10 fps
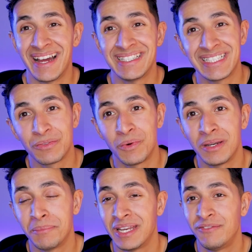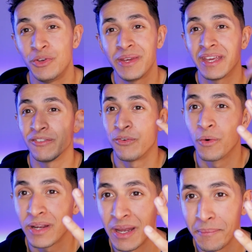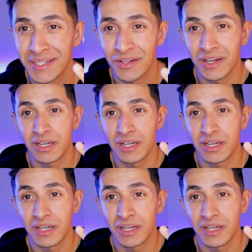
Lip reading: Not just one, but if you can get 4 companies you're